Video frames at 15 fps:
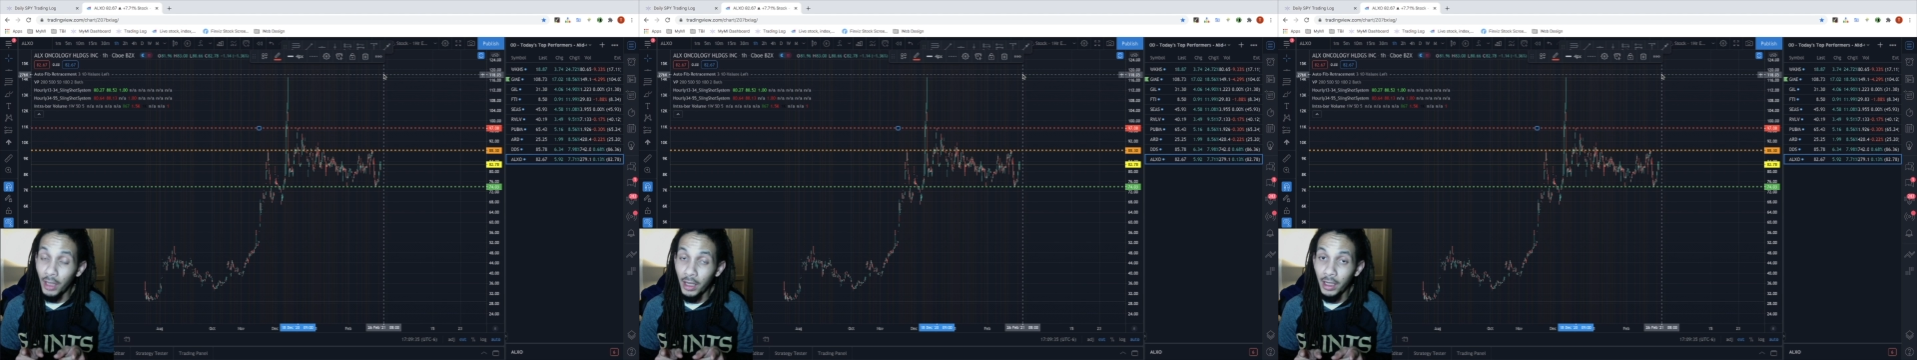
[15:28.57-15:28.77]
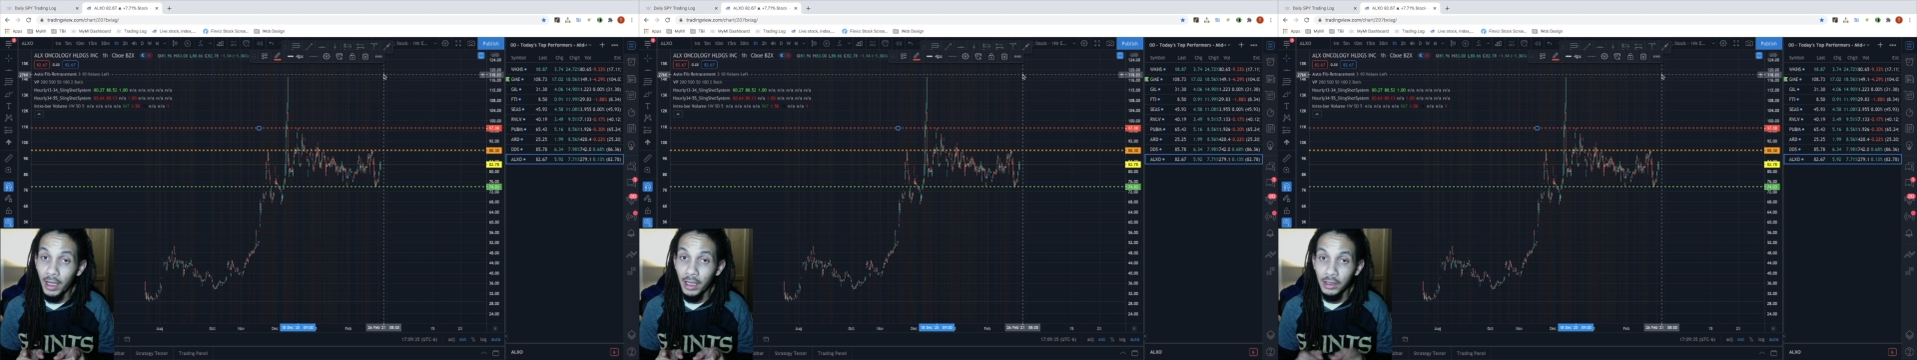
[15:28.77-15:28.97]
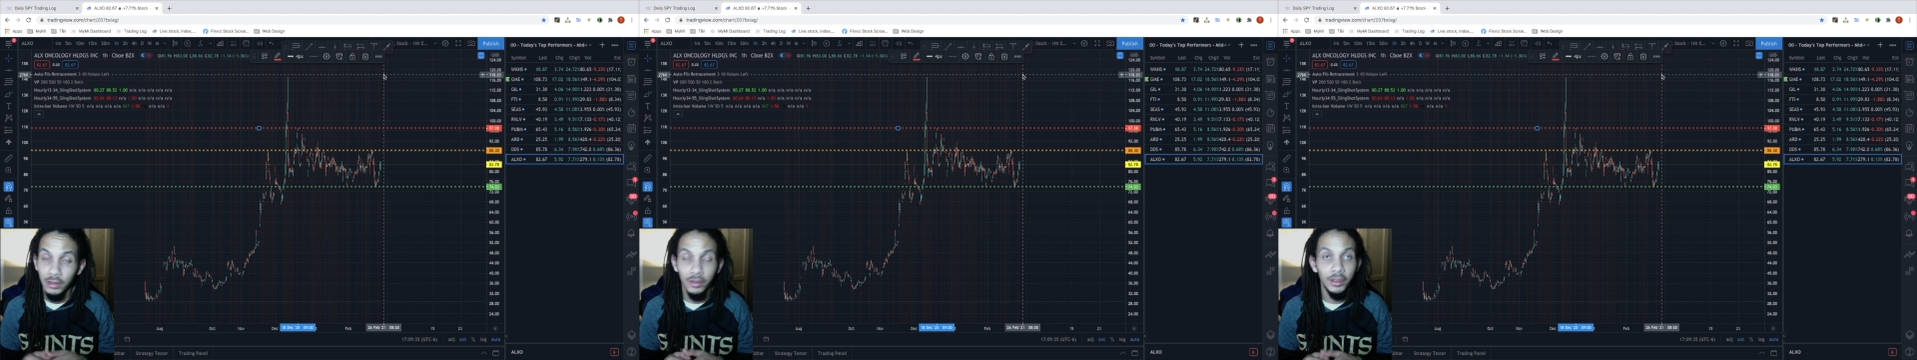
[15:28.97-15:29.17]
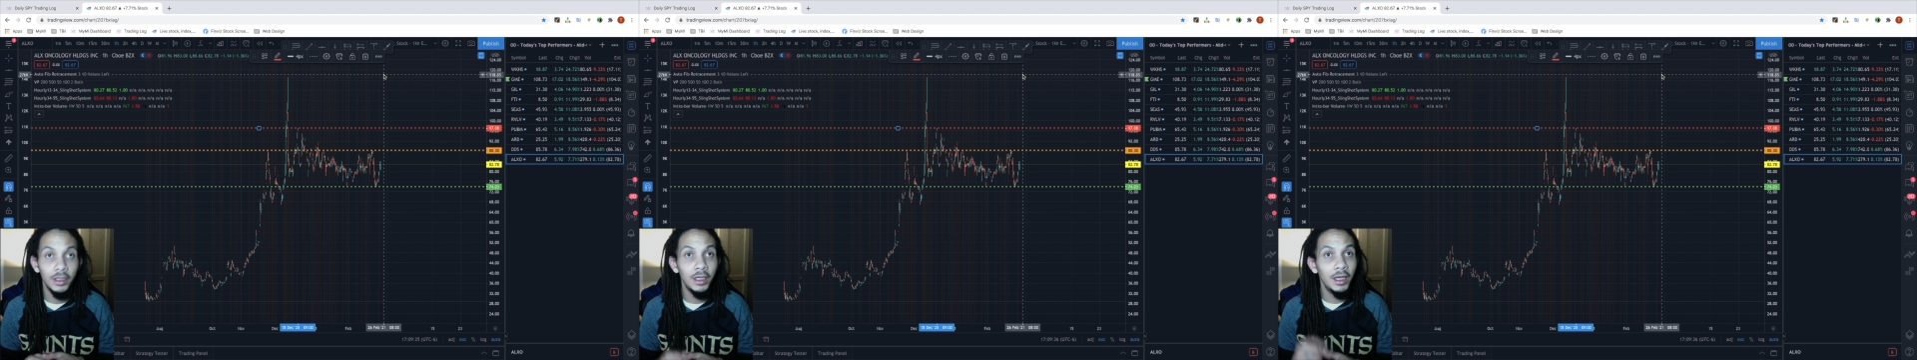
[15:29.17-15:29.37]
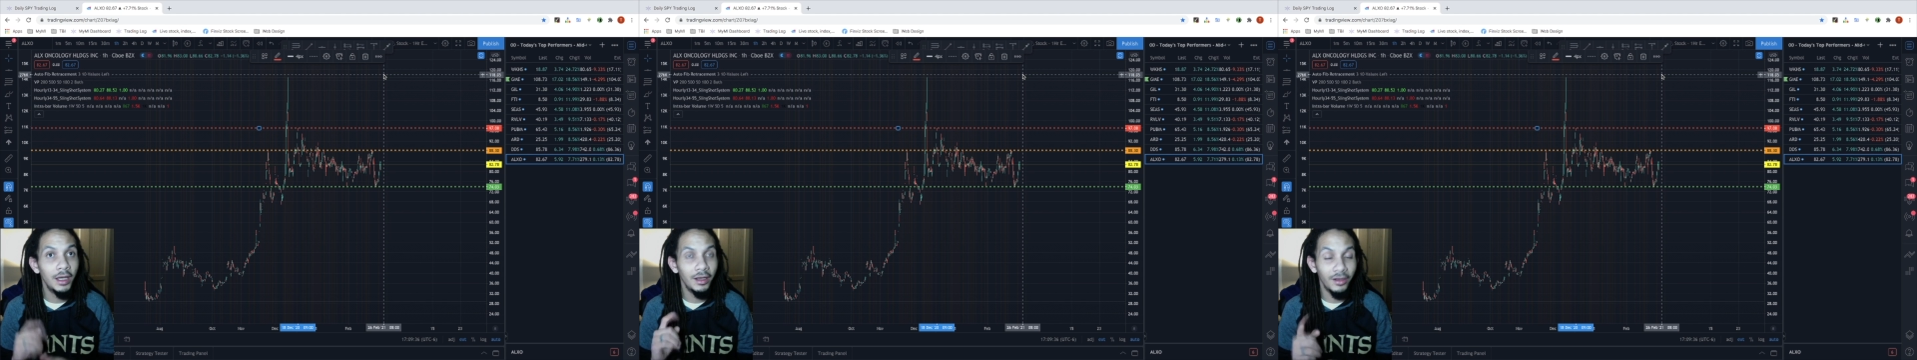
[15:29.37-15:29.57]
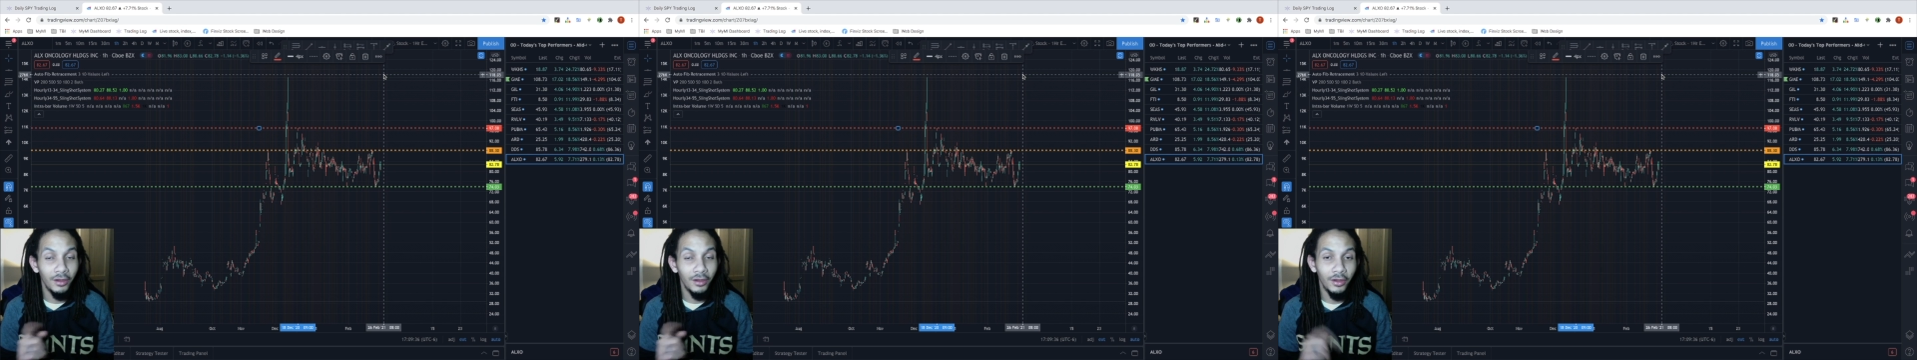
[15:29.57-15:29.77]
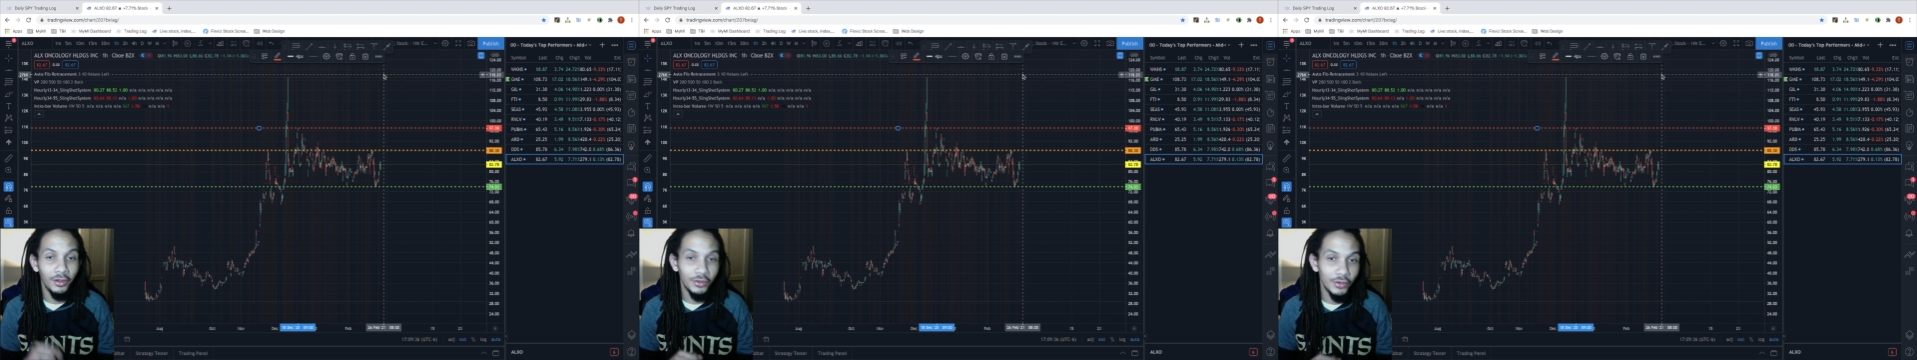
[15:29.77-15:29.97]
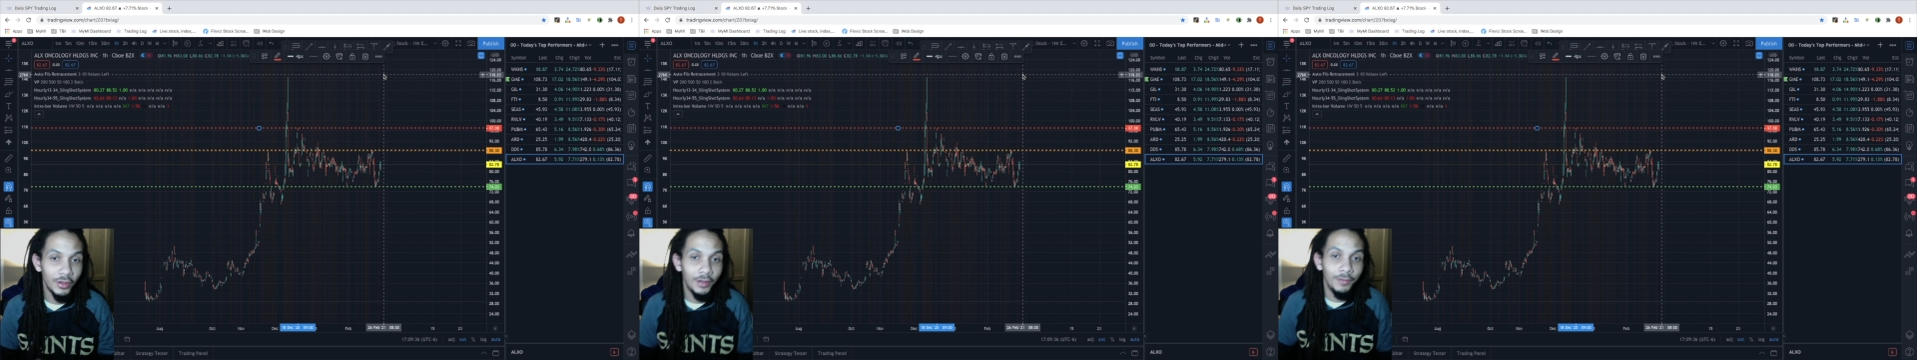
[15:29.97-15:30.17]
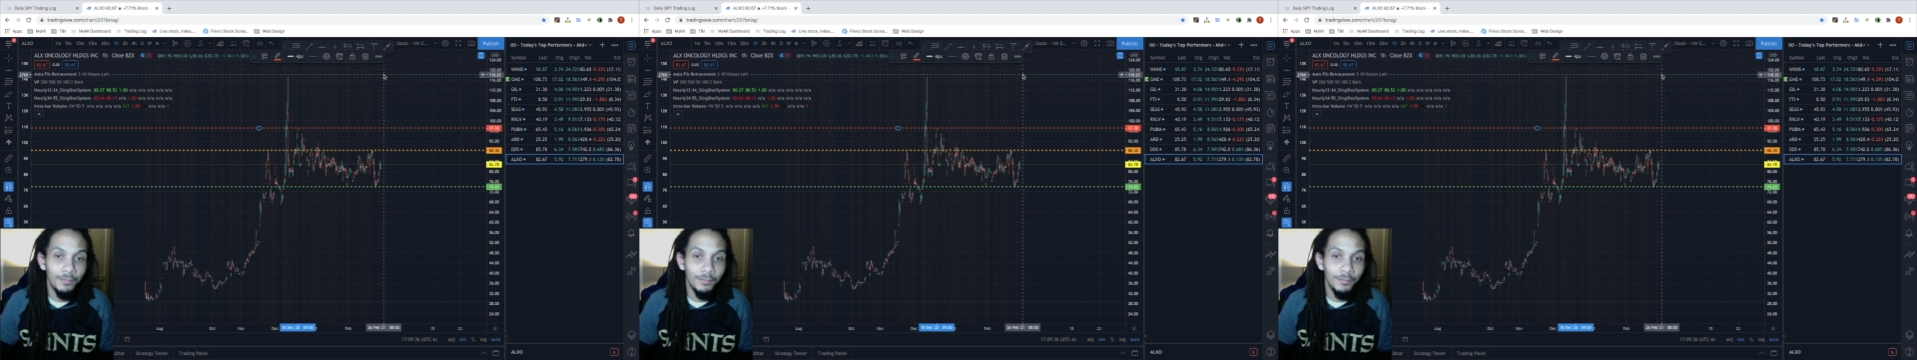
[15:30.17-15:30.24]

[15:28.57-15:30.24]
actually, and good luck trading.